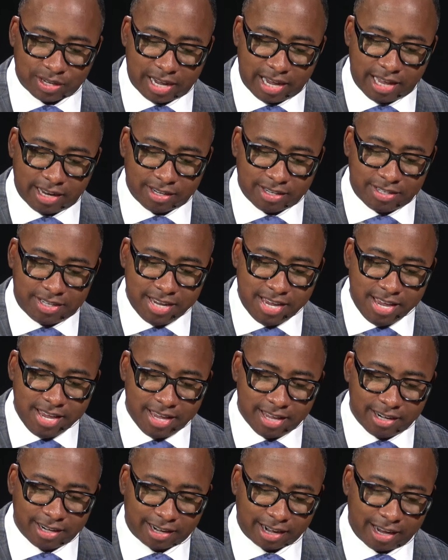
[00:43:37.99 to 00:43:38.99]
I had a
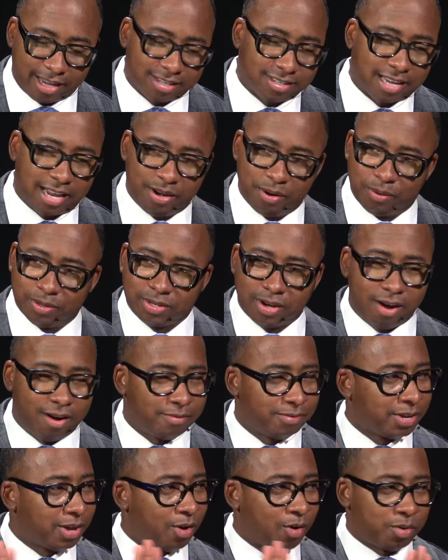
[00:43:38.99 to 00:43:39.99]
D in the class. I know it's hard
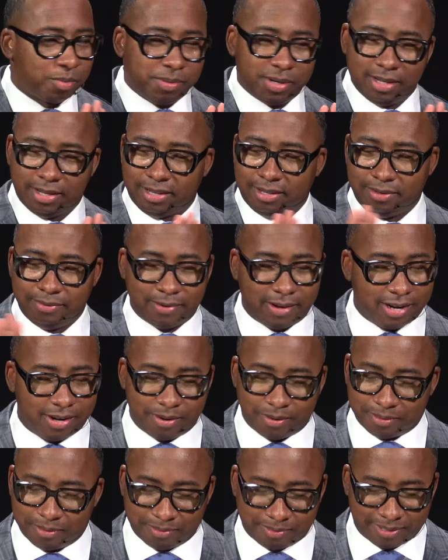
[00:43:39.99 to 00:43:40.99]
for y'all to believe. I
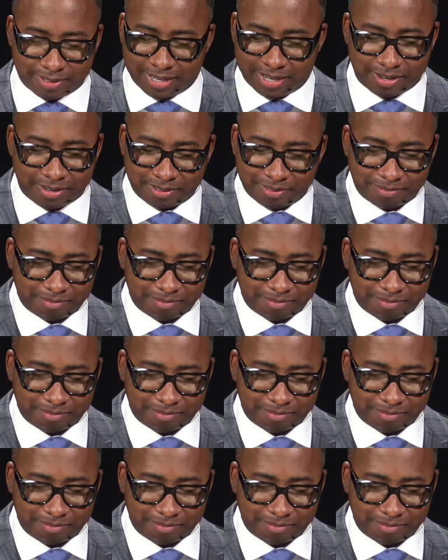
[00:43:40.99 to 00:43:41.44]
know. I, know.